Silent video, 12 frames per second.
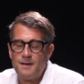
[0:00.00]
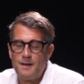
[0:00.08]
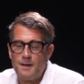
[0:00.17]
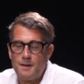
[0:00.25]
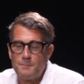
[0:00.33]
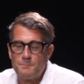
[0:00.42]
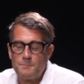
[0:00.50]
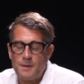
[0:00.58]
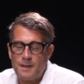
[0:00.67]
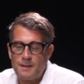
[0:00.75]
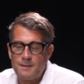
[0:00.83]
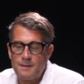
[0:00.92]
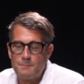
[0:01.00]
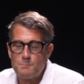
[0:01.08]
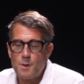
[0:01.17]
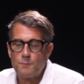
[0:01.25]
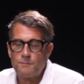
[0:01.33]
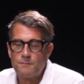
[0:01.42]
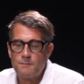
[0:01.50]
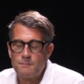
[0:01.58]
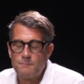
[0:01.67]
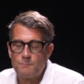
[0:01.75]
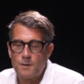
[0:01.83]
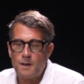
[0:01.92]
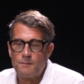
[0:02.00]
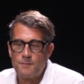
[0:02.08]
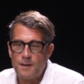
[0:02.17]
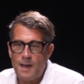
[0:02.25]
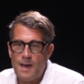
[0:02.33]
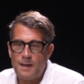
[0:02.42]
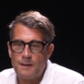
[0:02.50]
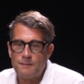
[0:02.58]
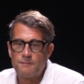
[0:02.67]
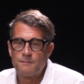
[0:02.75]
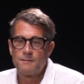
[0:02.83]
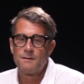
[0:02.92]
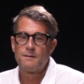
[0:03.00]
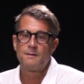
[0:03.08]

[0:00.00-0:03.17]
Um, and I think most recovering addicts